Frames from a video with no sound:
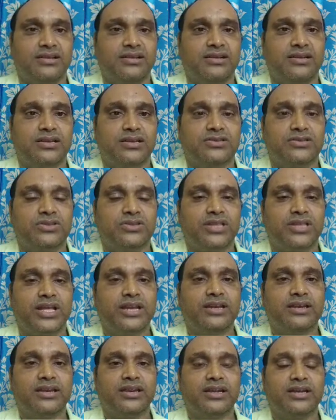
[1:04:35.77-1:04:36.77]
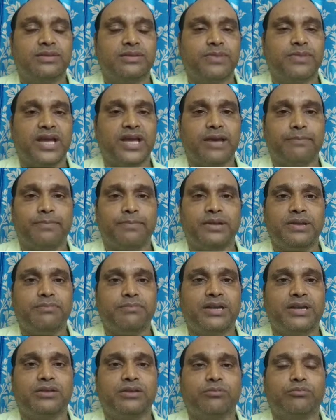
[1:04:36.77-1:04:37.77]
So then it may happen,
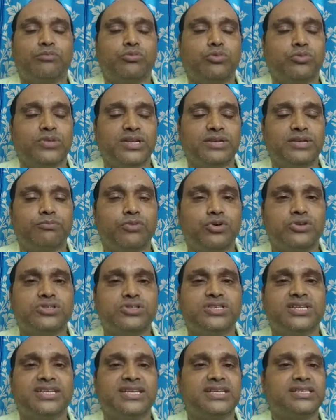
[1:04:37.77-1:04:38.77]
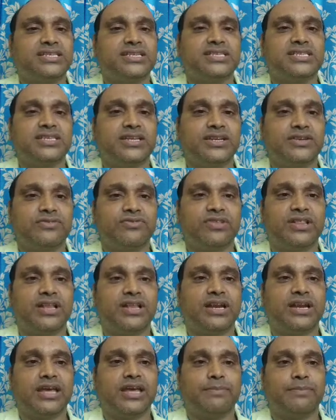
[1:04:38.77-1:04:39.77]
but in most cases it will
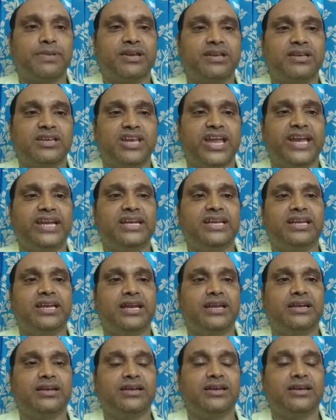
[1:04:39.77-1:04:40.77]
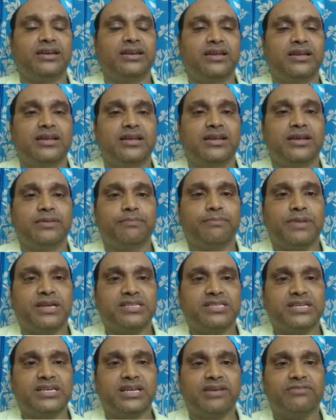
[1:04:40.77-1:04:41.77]
not happen. In 99%
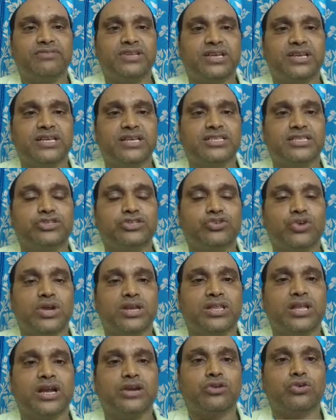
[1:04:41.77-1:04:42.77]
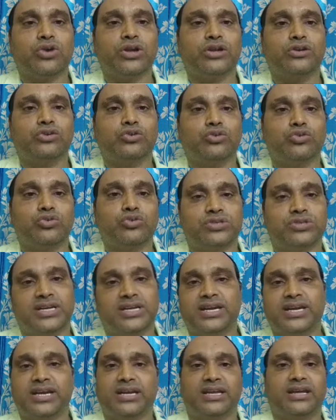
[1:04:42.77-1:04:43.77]
of the cases you are not going to lose the
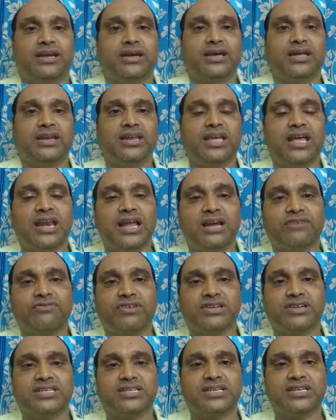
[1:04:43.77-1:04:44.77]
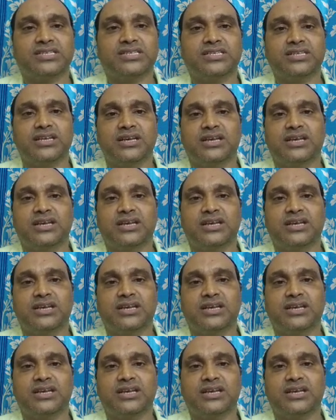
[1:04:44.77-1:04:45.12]
data. Realloc function is